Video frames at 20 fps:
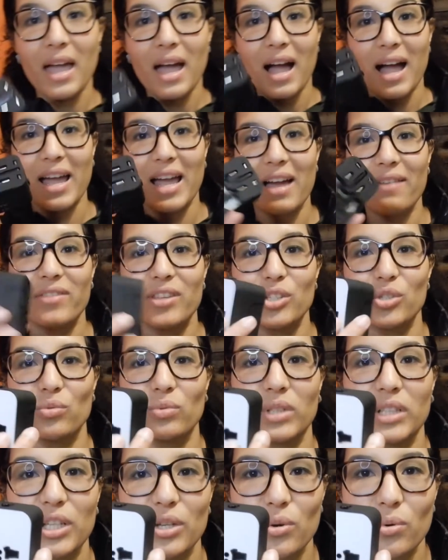I have this
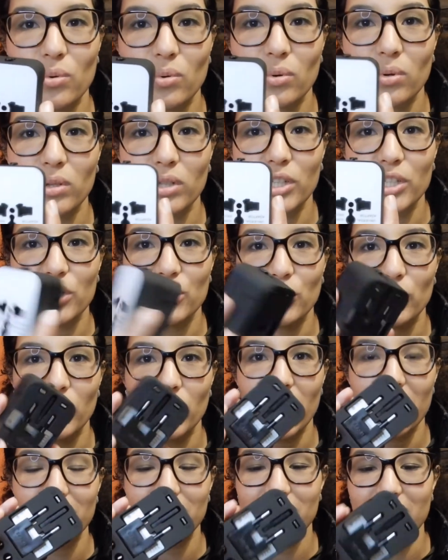really cool
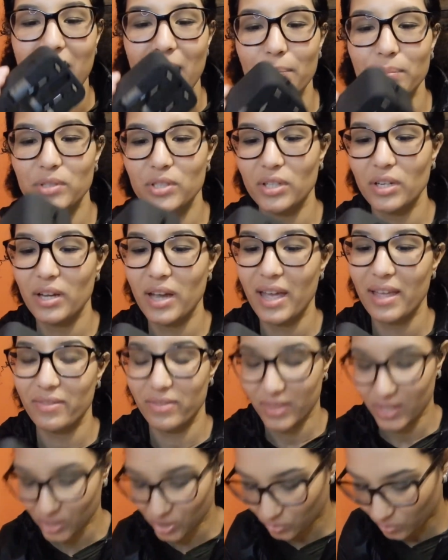Euro adapter,
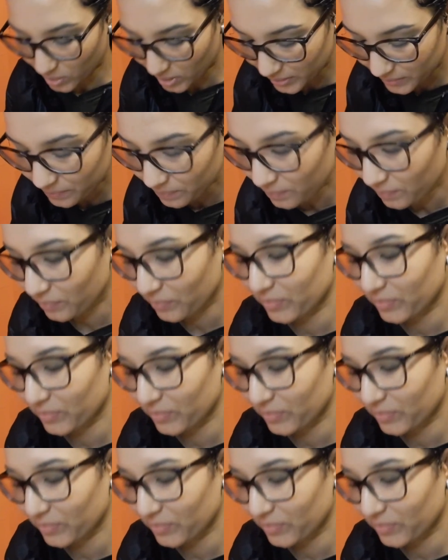and this one